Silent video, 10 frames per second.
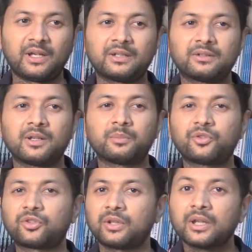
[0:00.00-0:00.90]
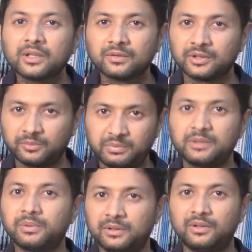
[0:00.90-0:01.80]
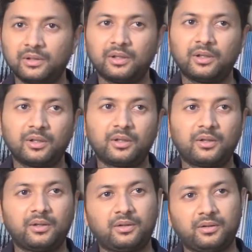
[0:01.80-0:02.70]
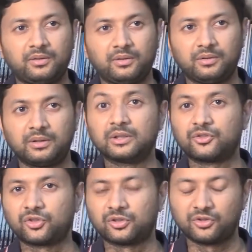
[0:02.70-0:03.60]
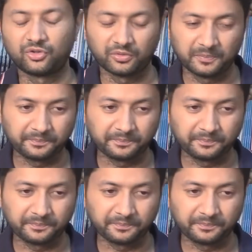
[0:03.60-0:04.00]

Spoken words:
I ended up sharing with people in the church.